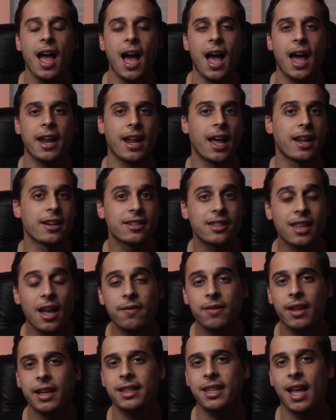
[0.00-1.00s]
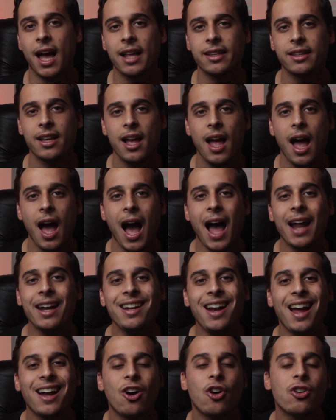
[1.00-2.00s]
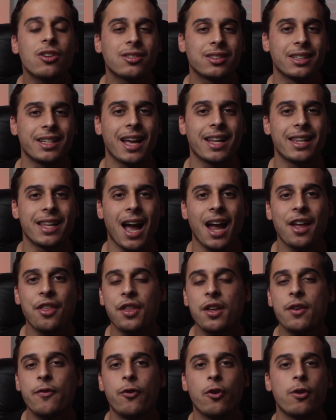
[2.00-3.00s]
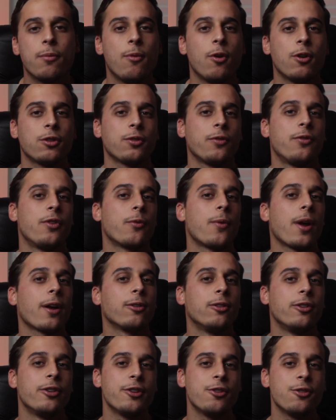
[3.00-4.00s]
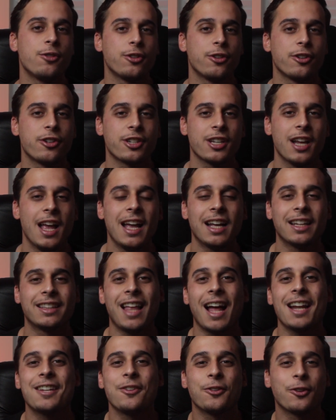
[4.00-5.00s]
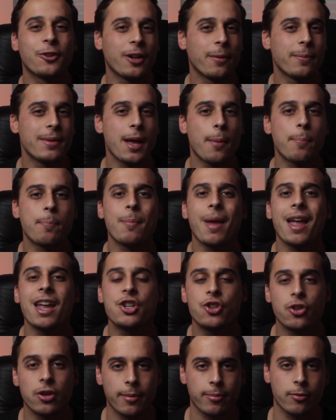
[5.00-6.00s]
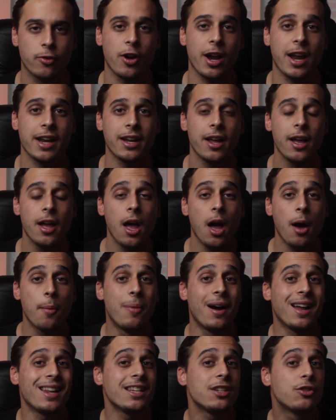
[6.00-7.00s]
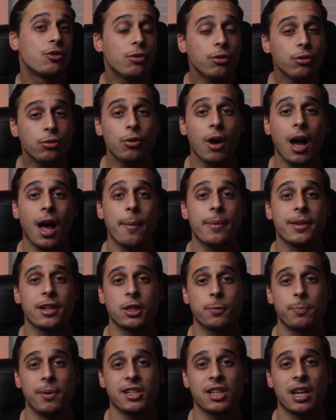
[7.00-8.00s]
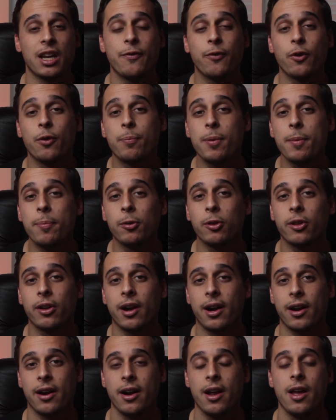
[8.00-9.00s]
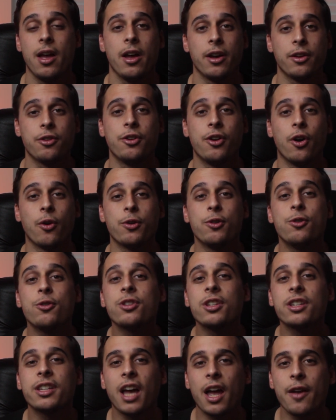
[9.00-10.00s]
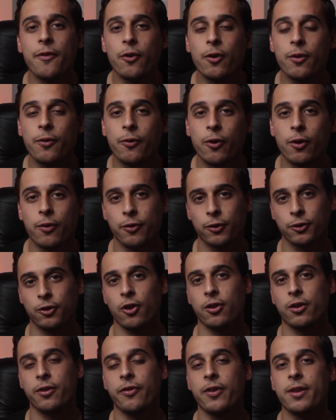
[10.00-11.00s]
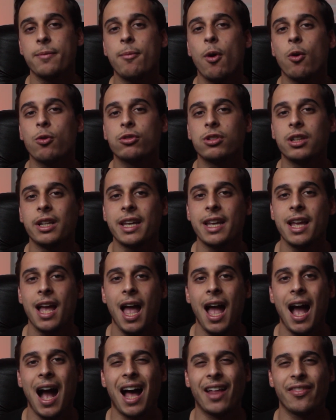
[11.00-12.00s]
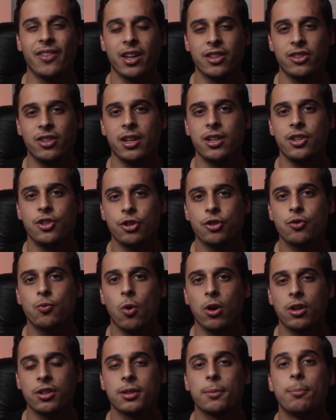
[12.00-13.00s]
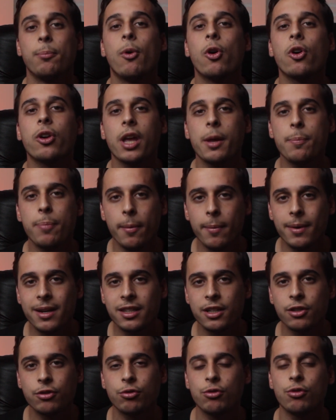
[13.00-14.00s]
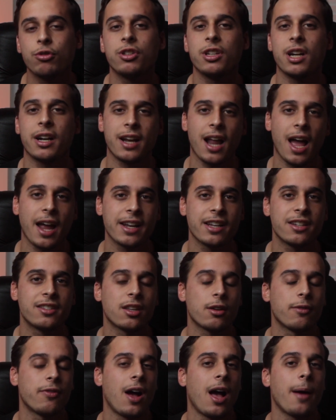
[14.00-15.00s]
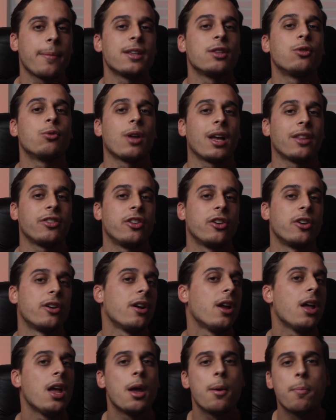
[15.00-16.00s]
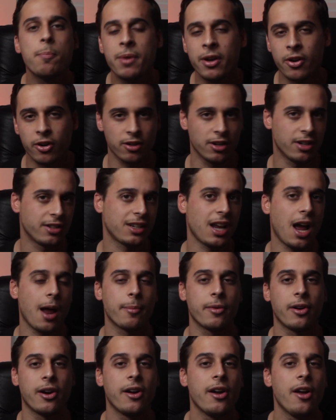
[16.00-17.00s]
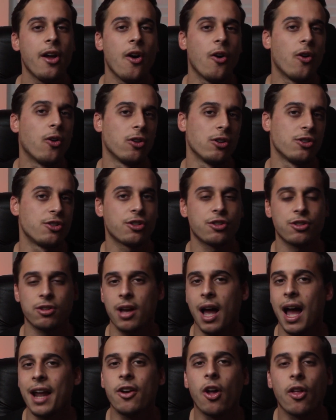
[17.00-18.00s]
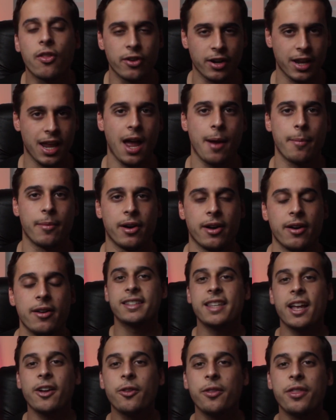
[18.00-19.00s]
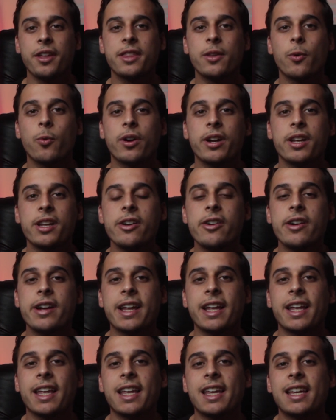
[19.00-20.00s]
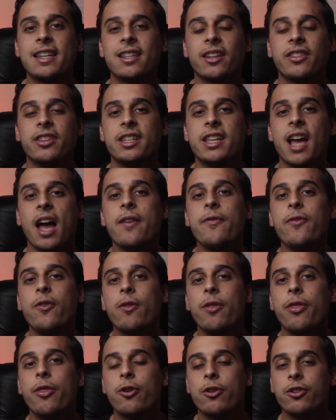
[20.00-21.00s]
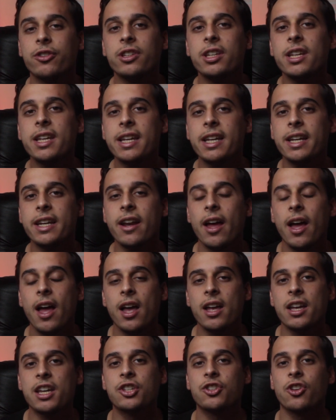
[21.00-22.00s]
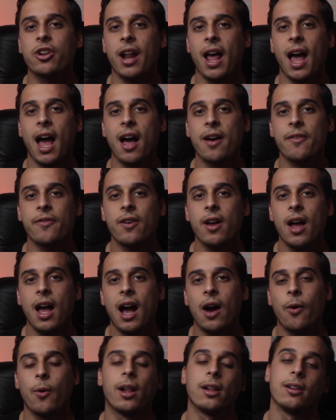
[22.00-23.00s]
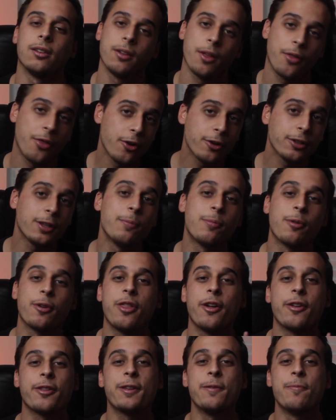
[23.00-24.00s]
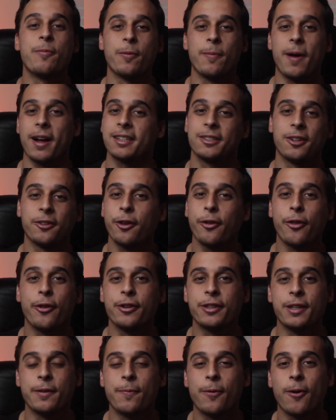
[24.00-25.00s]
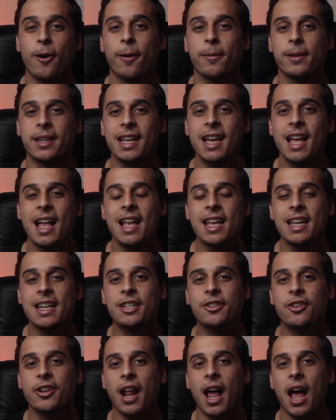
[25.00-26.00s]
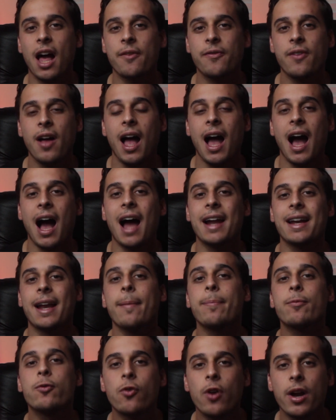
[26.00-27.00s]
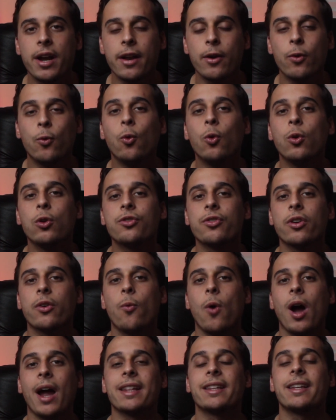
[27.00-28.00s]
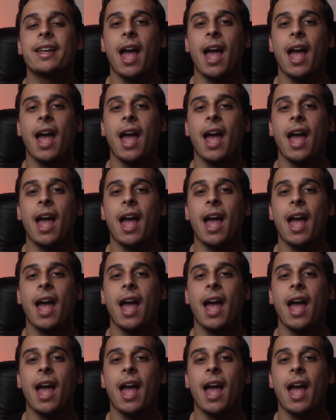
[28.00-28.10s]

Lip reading: and stuff like that. And honestly, I think for most of the regular users, that's not gonna be a major upgrade, but it's good to have it, especially for people that are, you know, using the iPhone for photography mostly, and that they just want some more capabilities to use it at night instead of having to get their mirrorless camera or just another camera. Second thing that we're hearing is that the iPhone 13 is gonna have, well, 13 Pro, 13 Pro Max, not the 13 probably, is gonna have an upgraded ultra-wide